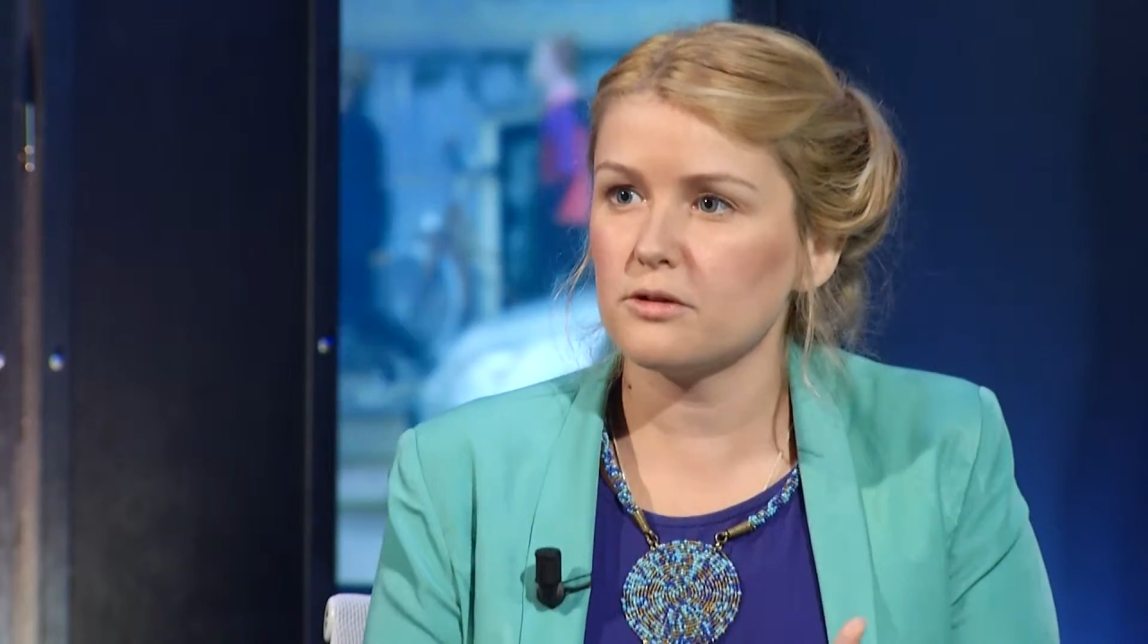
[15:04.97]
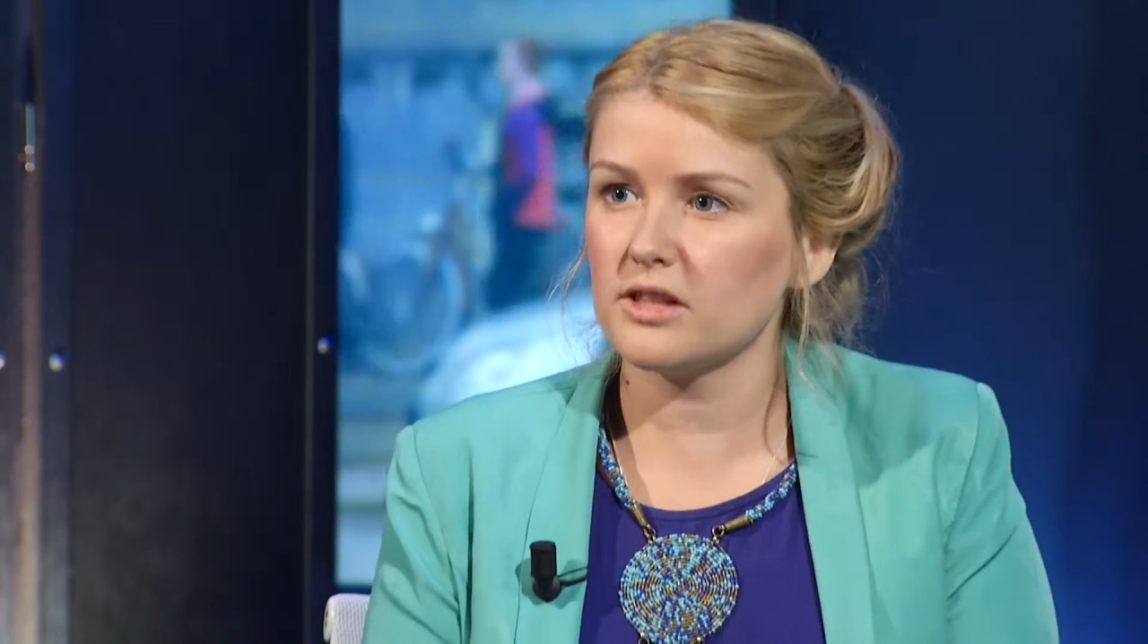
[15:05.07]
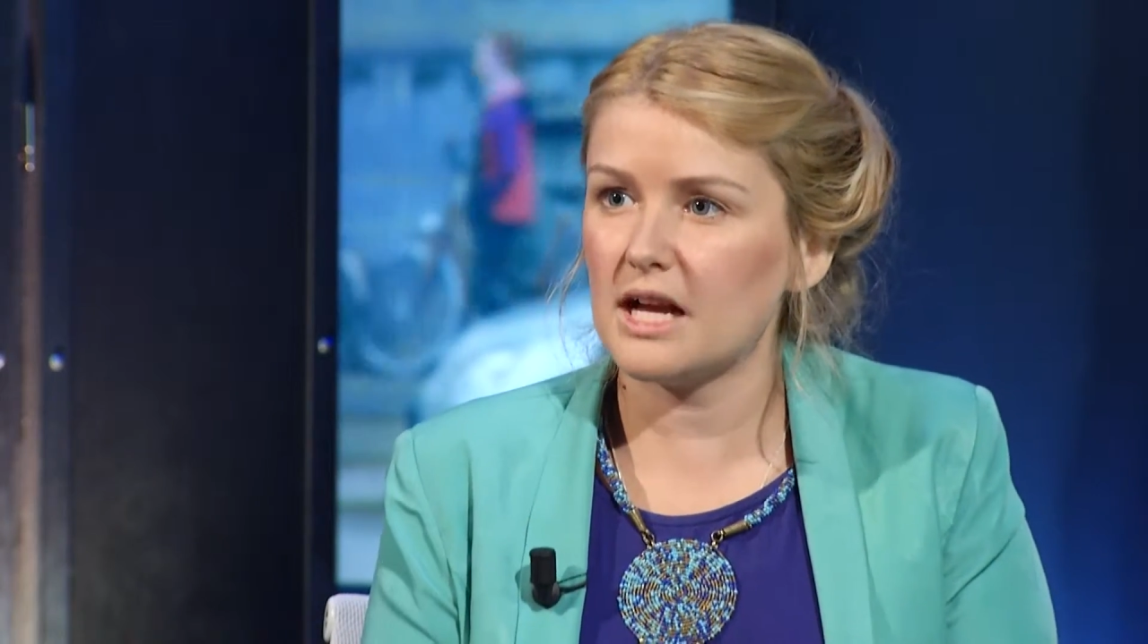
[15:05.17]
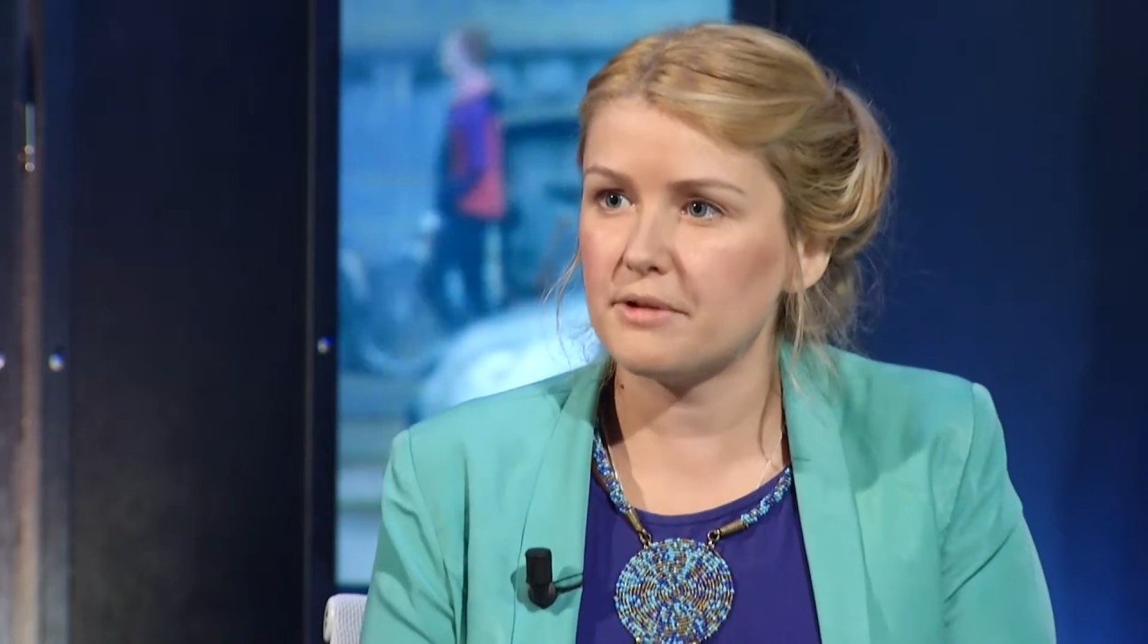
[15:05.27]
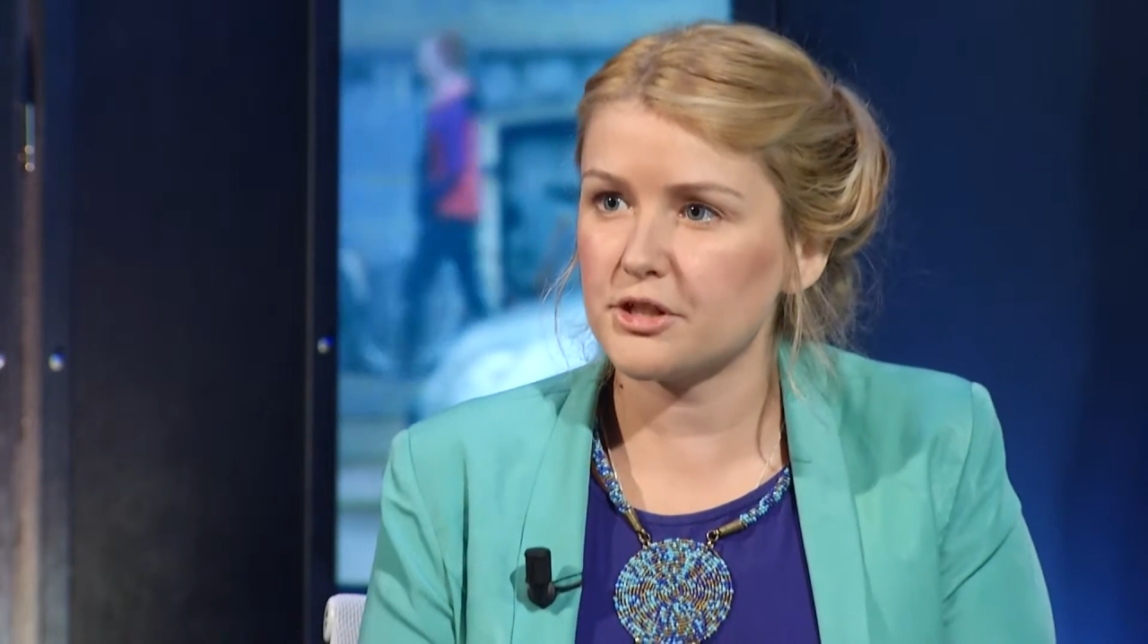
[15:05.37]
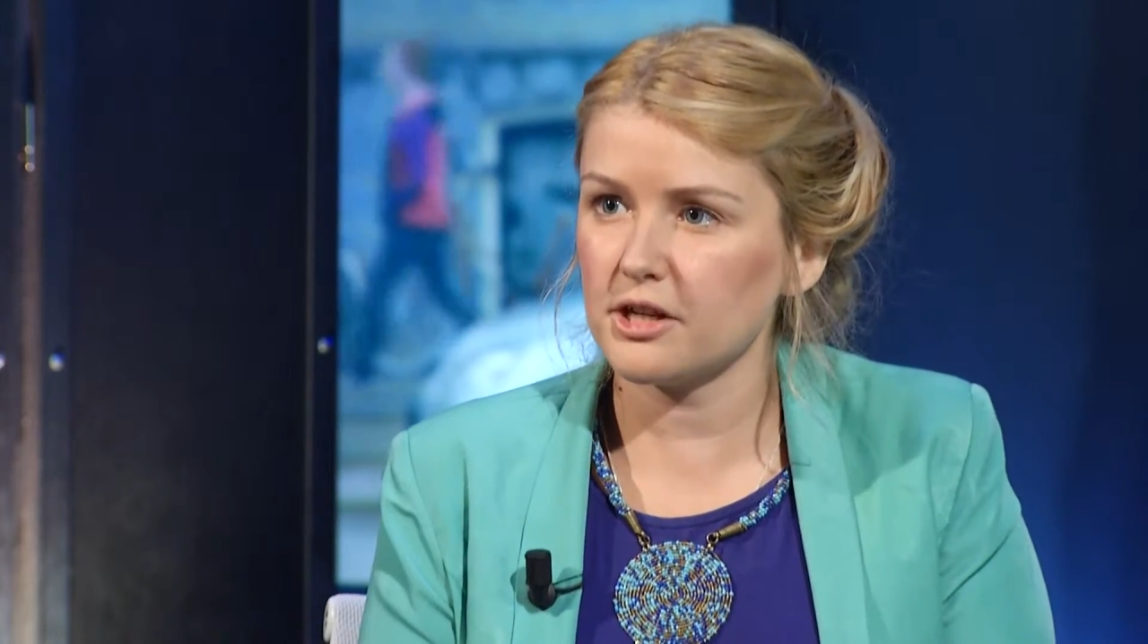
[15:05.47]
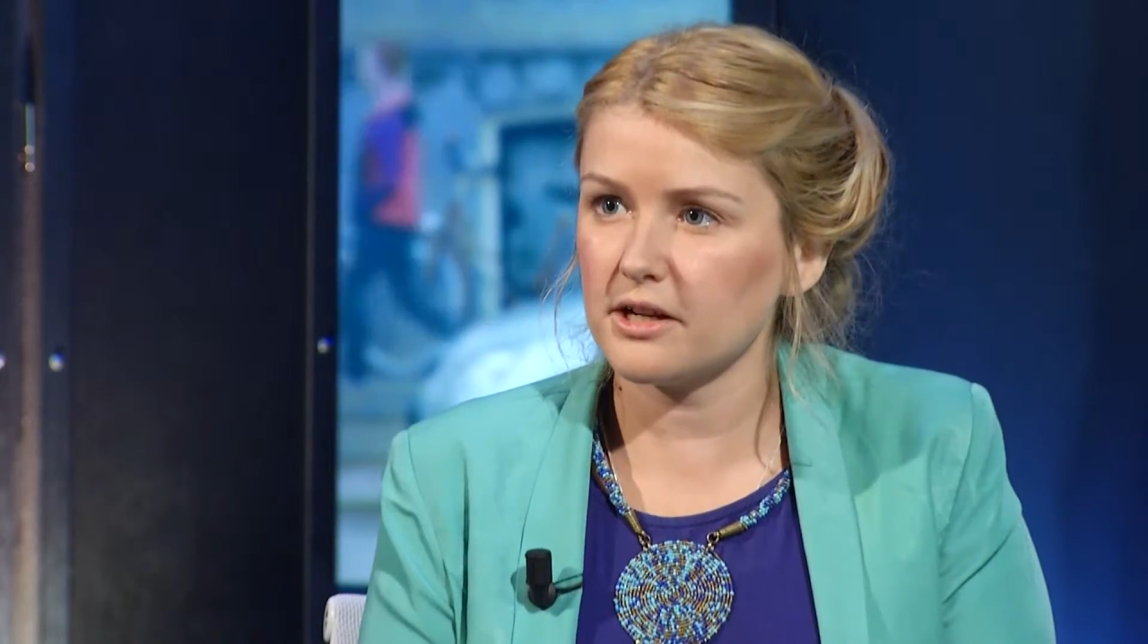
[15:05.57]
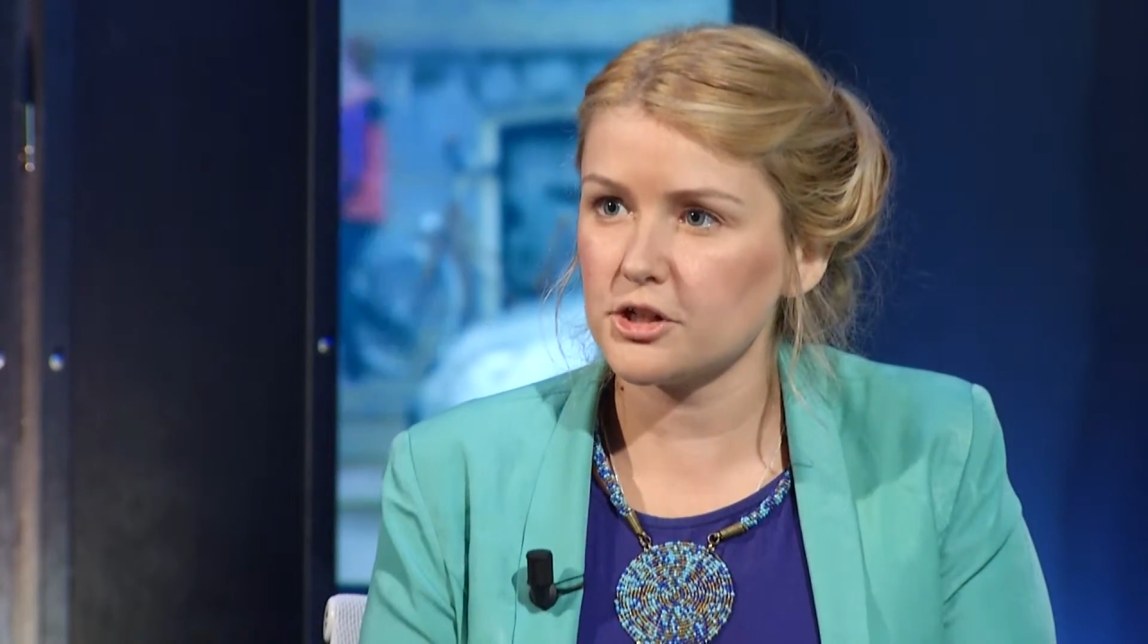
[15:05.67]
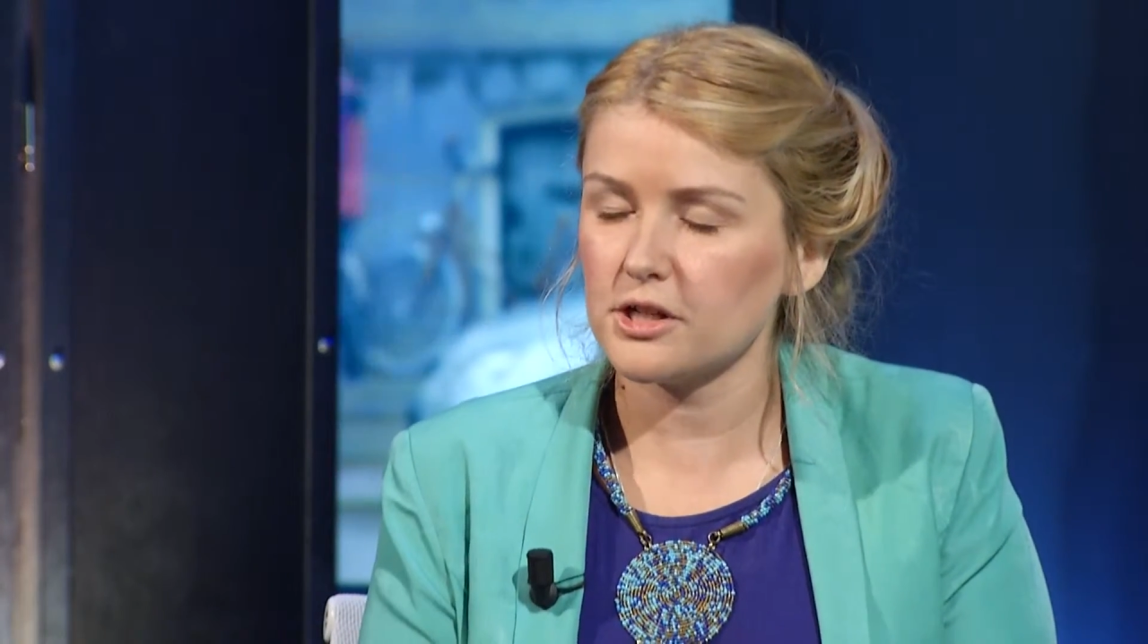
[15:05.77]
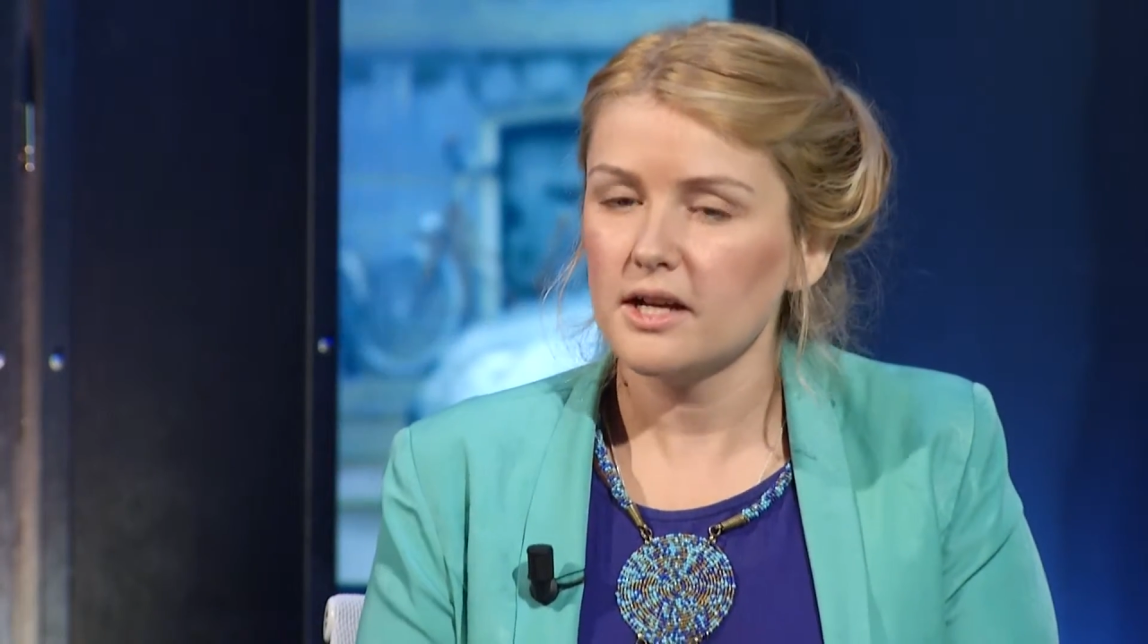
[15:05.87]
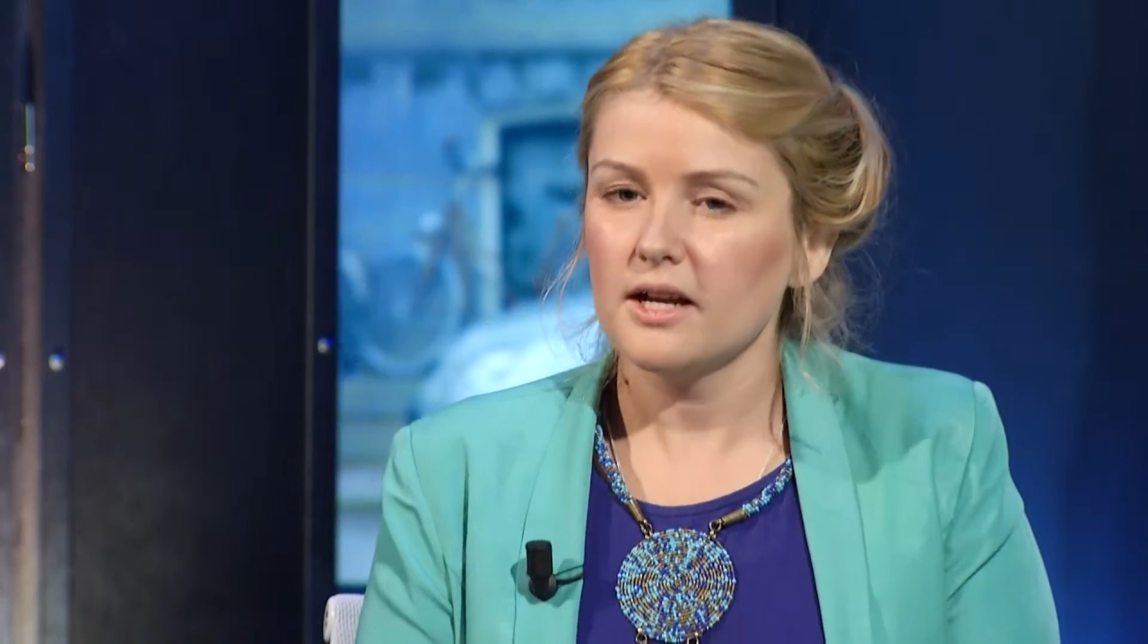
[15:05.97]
of climate change.